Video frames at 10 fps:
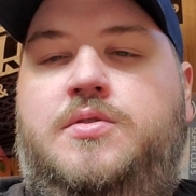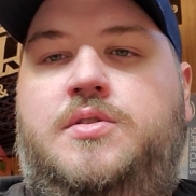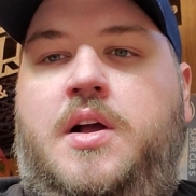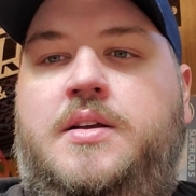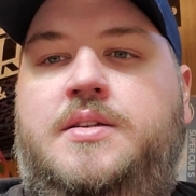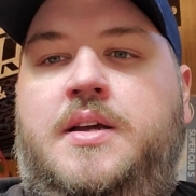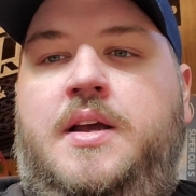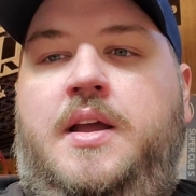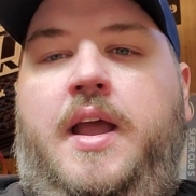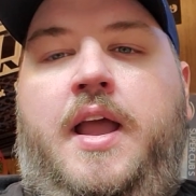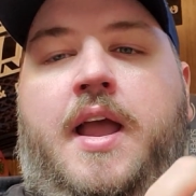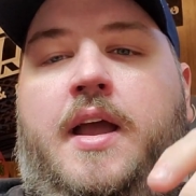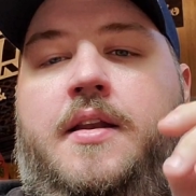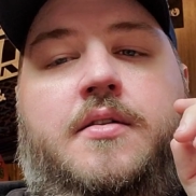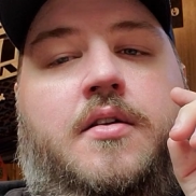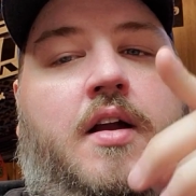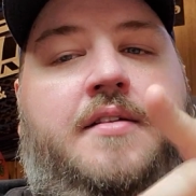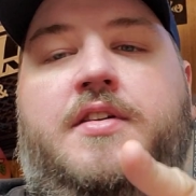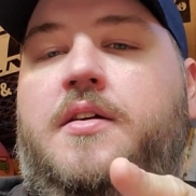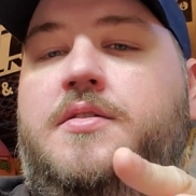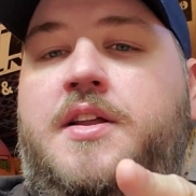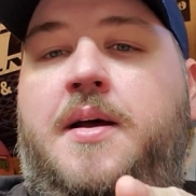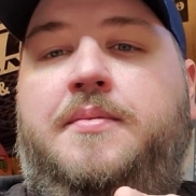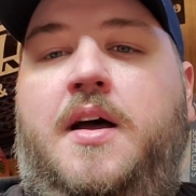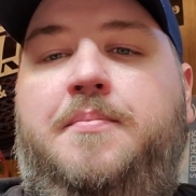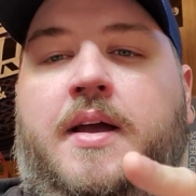trucks. And Gravedigger stepped up.